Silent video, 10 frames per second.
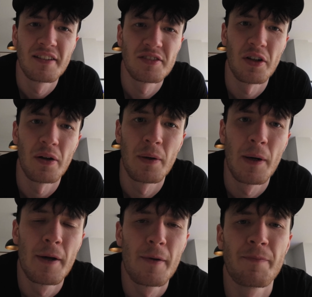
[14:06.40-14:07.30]
So
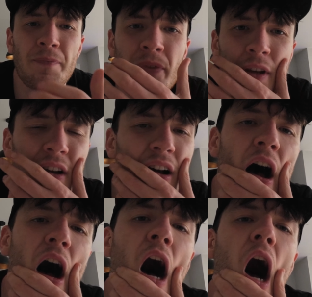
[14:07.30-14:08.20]

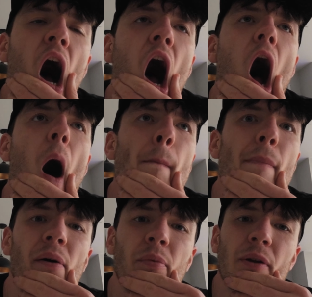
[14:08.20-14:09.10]

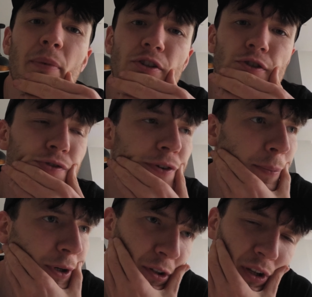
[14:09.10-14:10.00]
I'm gonna be in
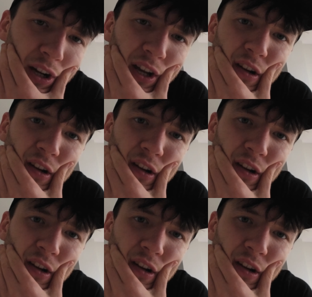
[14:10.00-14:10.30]
trouble